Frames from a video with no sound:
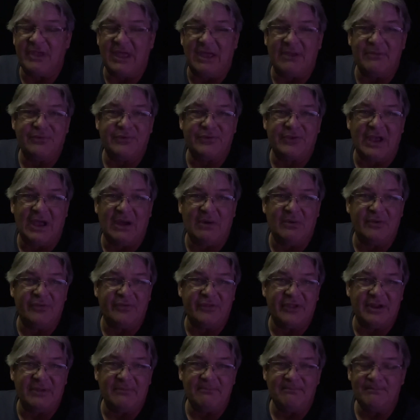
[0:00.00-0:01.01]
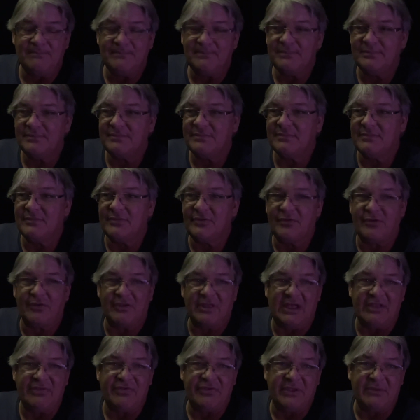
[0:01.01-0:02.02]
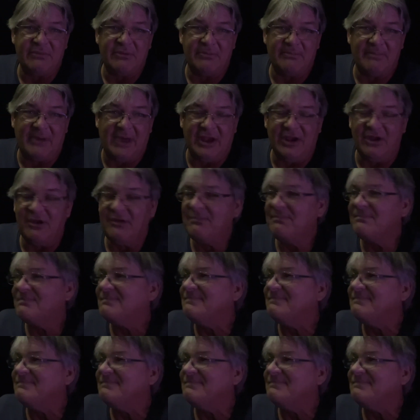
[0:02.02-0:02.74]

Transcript: have showers in them, so that's even better.